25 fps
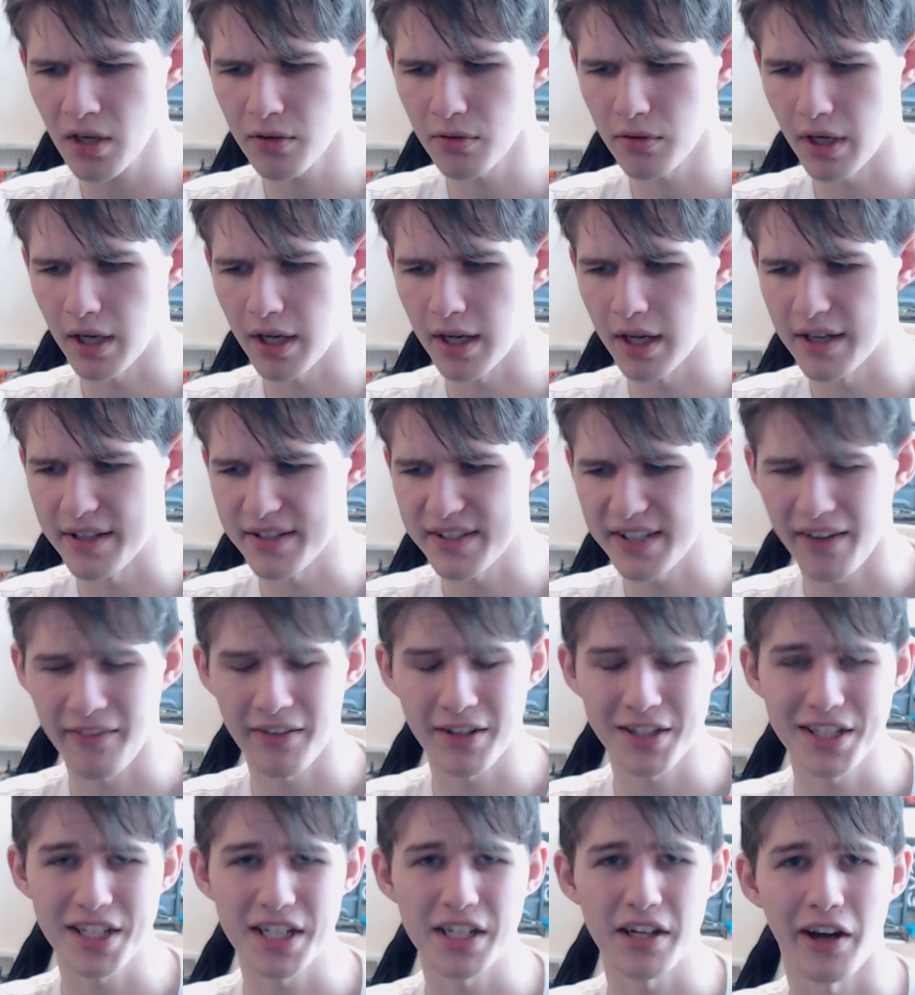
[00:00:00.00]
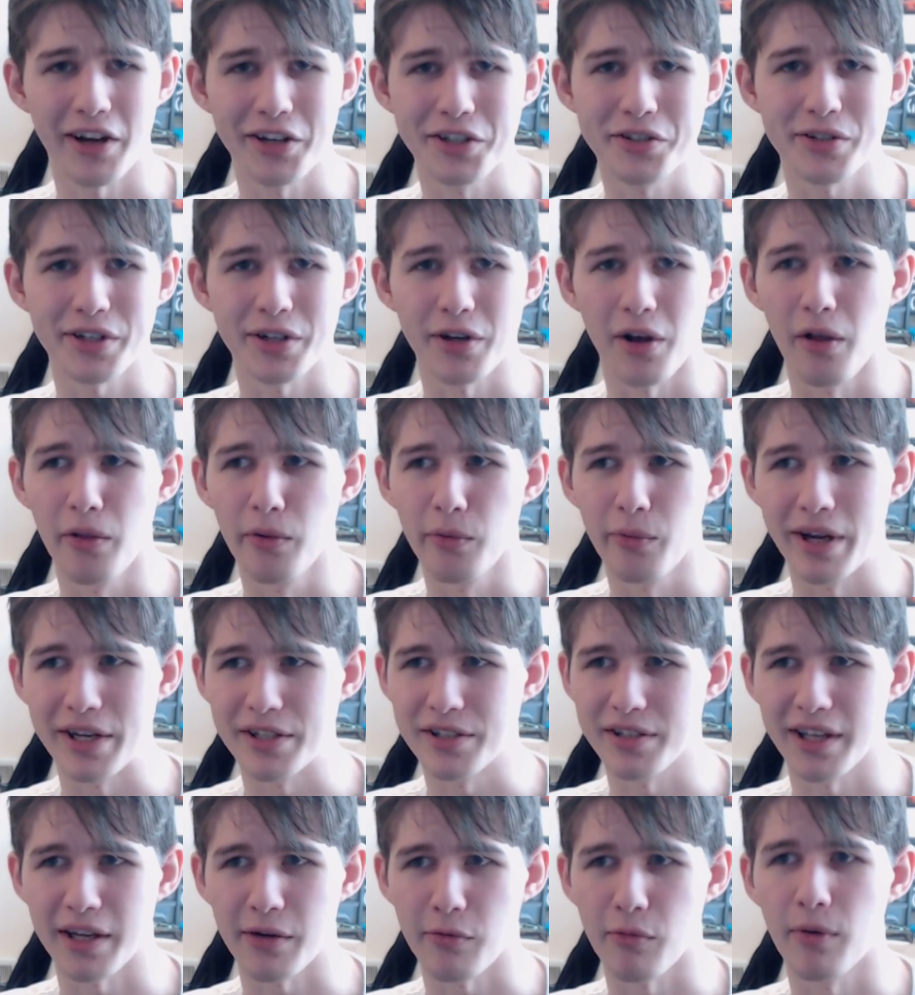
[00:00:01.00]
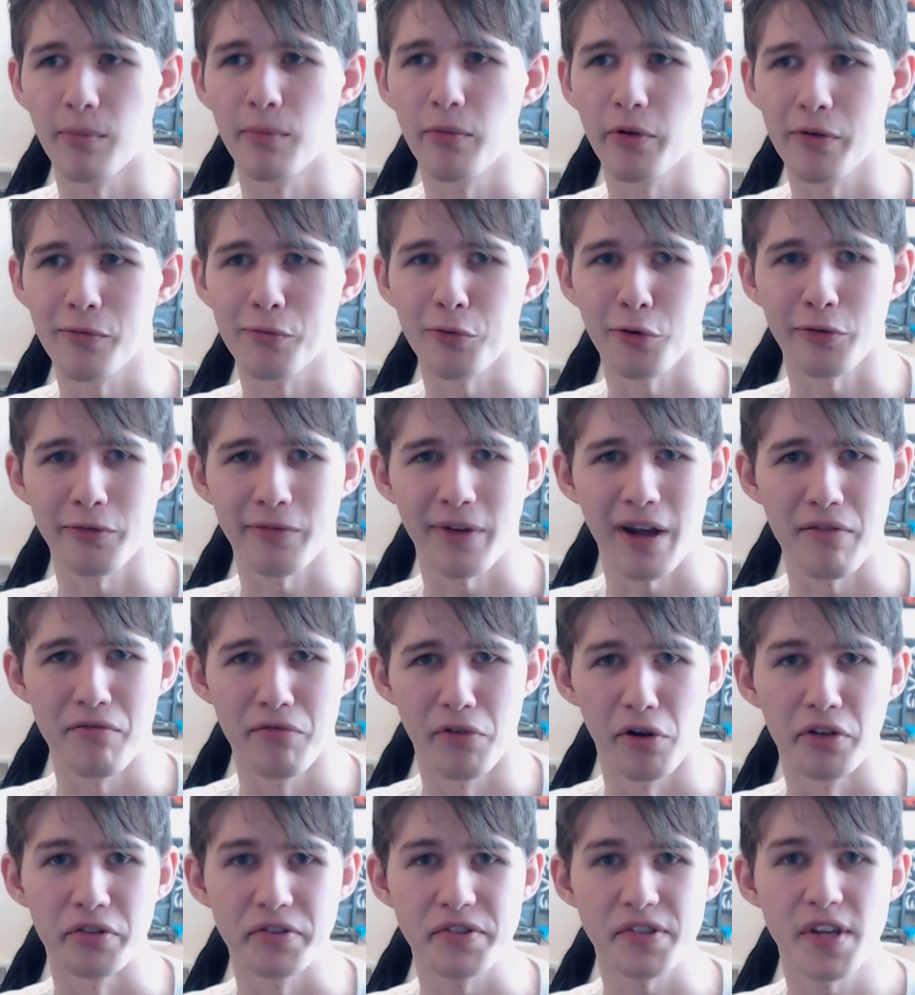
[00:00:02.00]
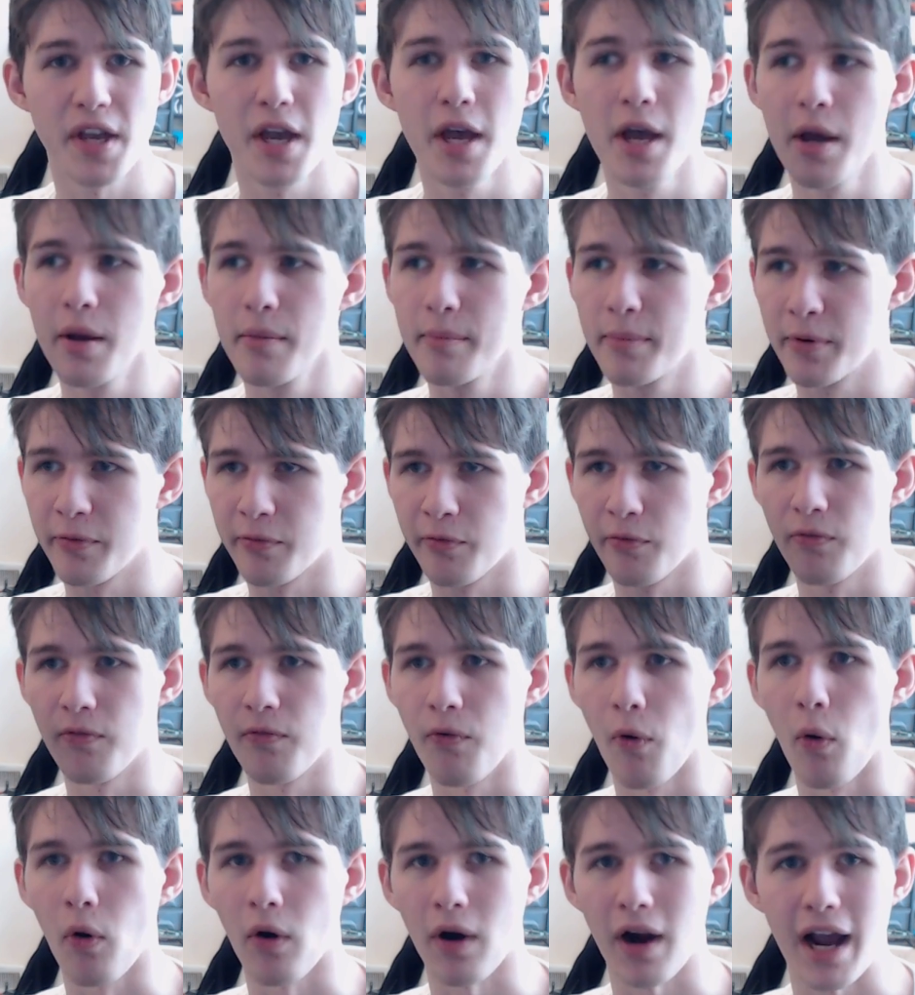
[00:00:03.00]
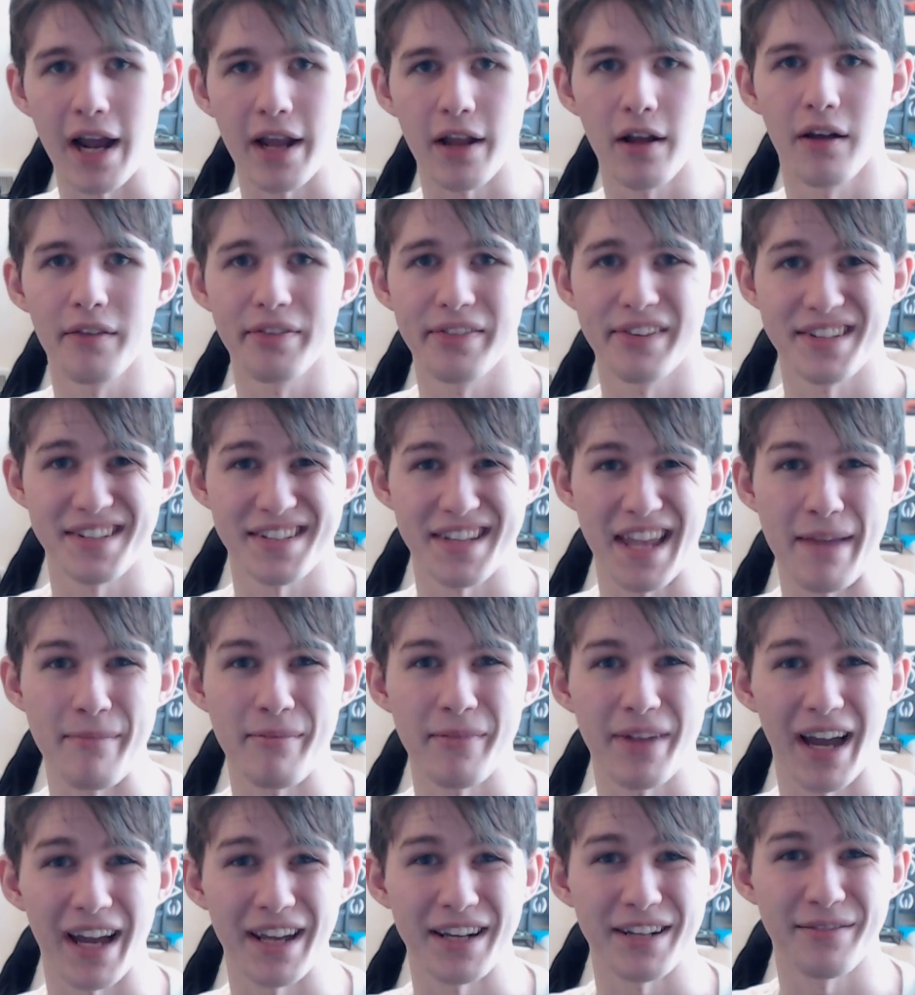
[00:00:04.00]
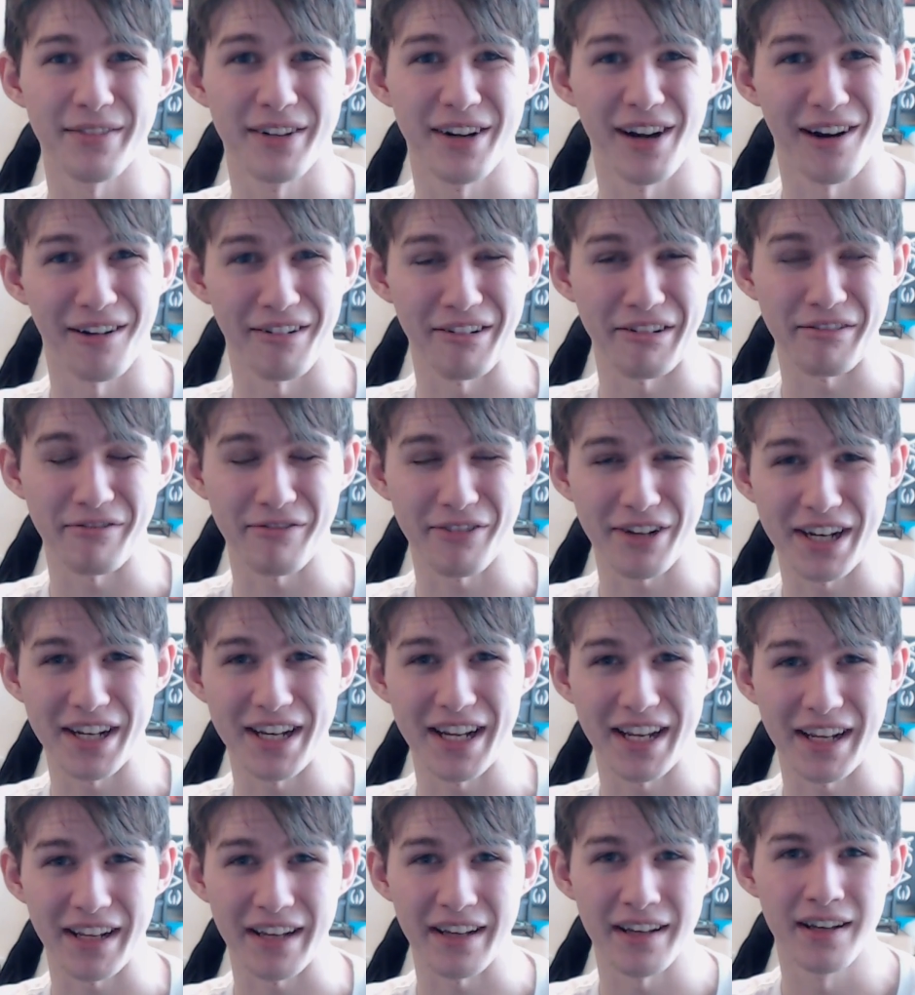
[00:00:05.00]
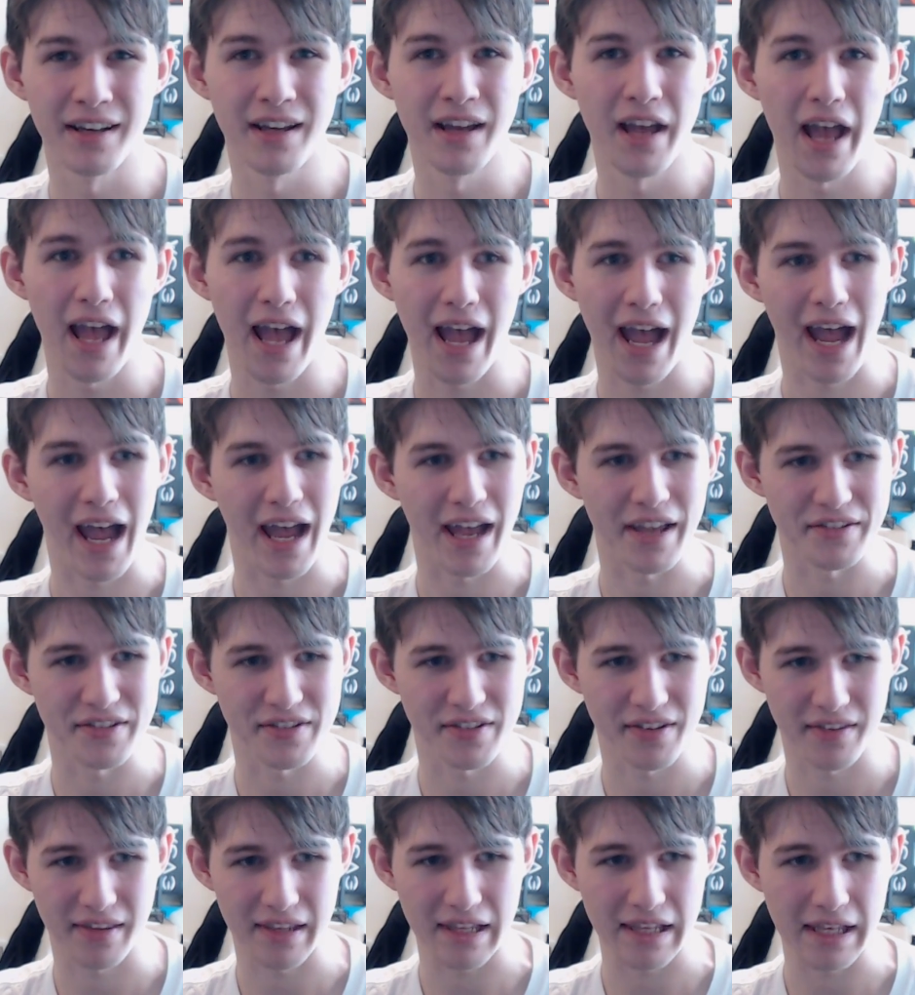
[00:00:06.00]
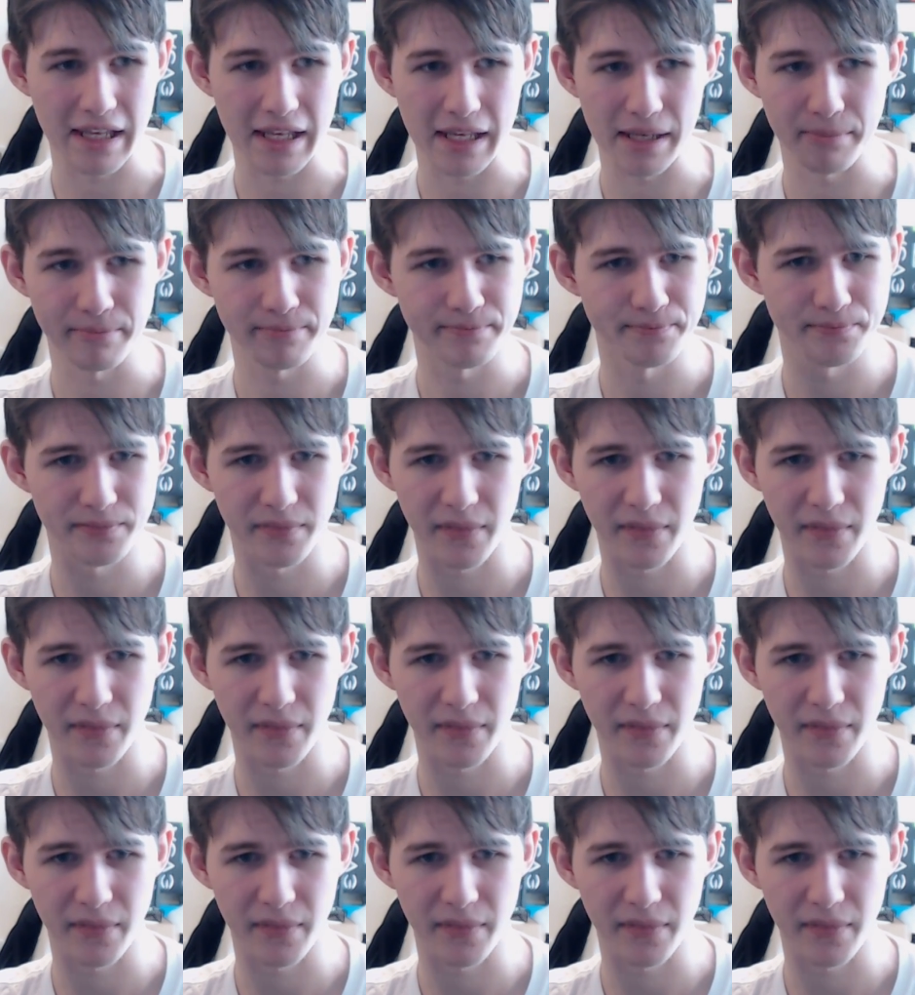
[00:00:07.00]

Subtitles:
1700 all the way to like 1.45 volts before I got the same kind of current reading as the